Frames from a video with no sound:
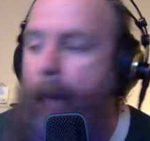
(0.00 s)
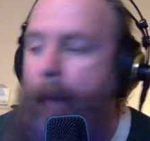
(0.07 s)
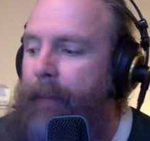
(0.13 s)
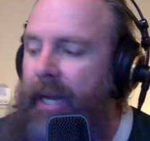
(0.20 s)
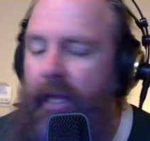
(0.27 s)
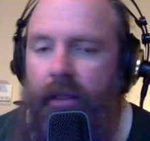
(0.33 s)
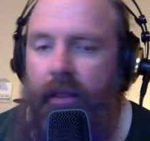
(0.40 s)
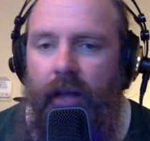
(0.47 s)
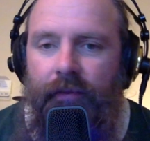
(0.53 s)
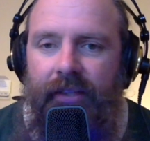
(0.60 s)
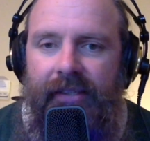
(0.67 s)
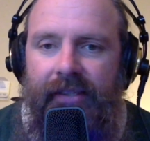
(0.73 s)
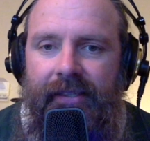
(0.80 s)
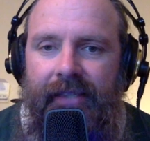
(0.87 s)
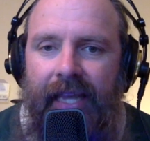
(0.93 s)
But I love the
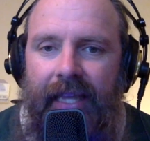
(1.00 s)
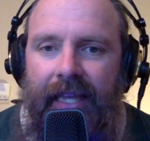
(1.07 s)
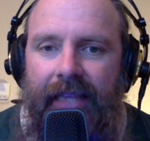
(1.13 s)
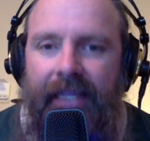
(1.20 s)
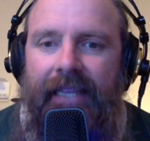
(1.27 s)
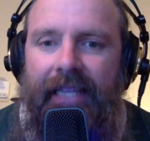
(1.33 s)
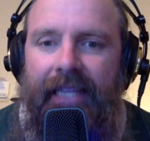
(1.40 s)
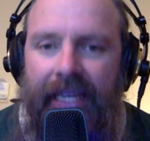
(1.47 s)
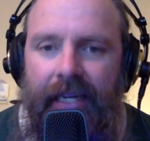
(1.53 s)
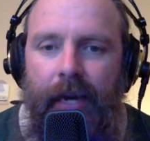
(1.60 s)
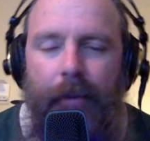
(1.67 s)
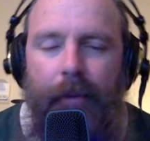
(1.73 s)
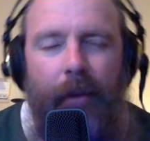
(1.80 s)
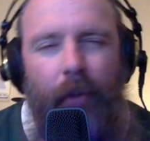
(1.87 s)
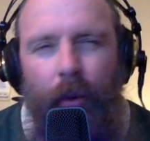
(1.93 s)
second, the lead
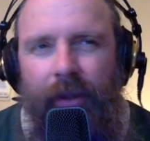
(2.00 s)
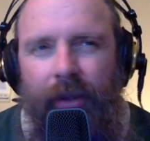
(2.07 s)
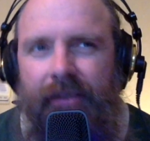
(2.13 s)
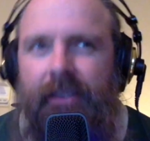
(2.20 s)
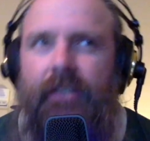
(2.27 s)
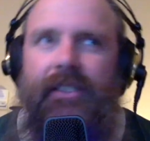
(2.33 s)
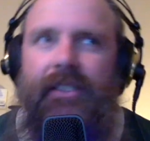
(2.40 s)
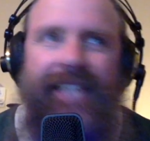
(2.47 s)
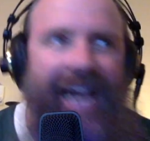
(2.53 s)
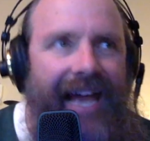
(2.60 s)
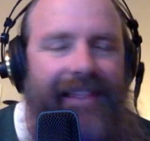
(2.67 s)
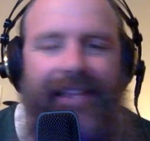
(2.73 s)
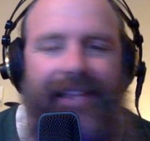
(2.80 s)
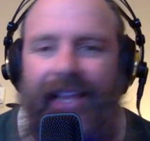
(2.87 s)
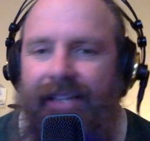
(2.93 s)
up. I'm always the
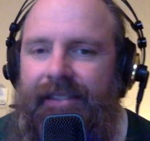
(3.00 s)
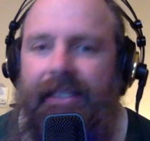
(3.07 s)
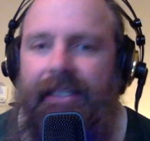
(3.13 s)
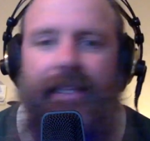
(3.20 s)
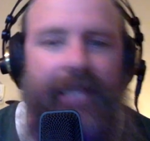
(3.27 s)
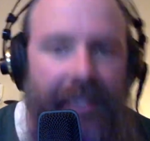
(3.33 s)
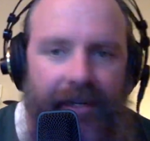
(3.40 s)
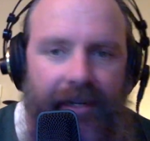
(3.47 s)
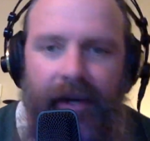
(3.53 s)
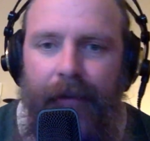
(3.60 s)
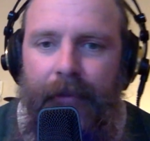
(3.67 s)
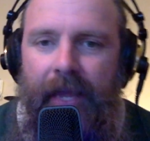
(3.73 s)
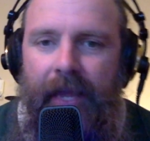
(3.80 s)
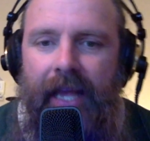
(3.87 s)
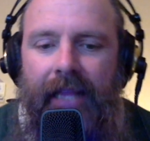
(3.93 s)
guy that likes the lead
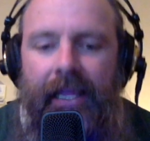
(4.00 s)
up.